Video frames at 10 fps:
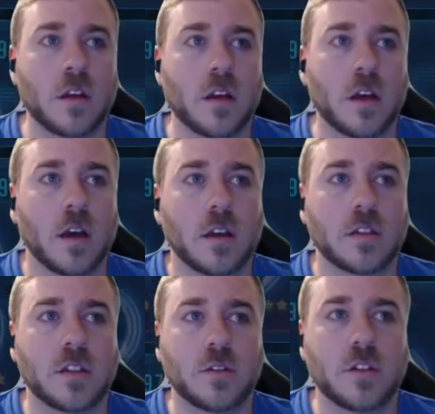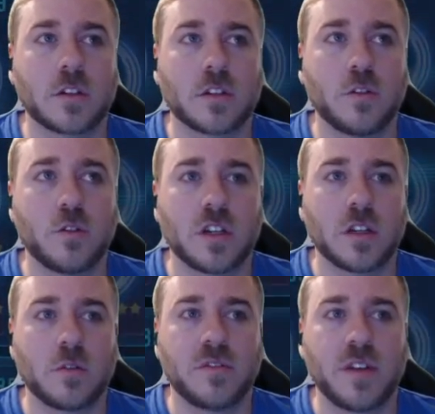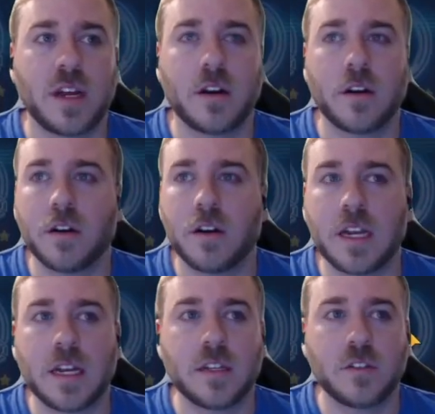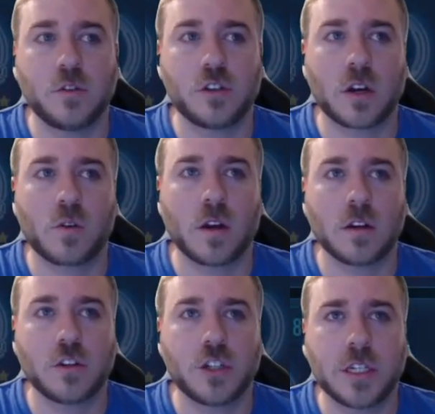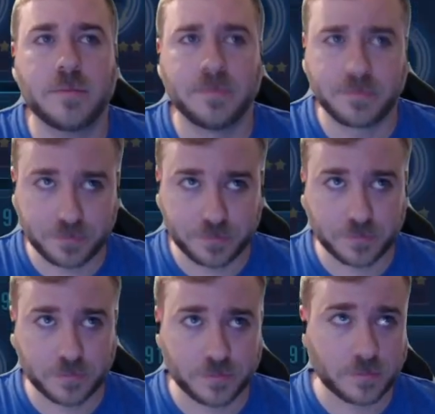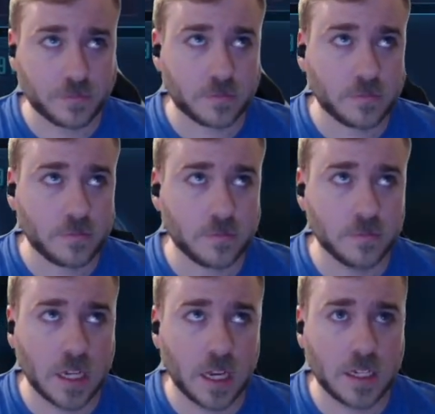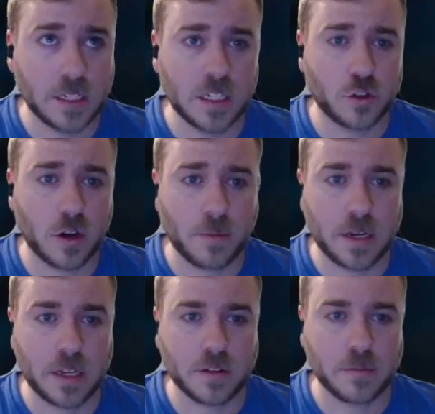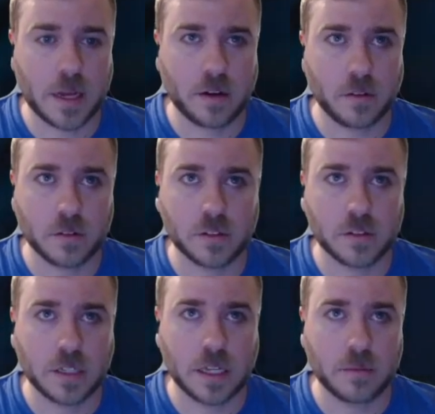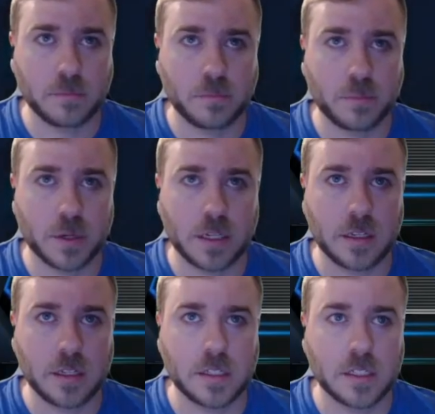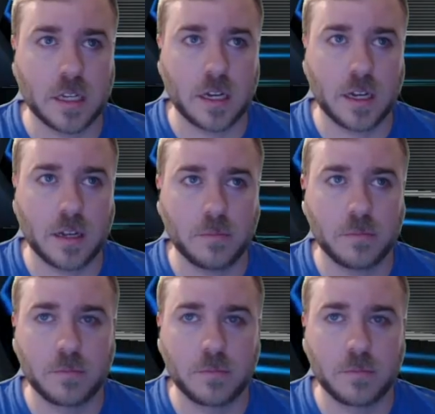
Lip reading: So it took 2-shot Lord Vader and 2-shot Qui-Gon Jinn. And he didn't drop any other battles. He had a pretty easy time.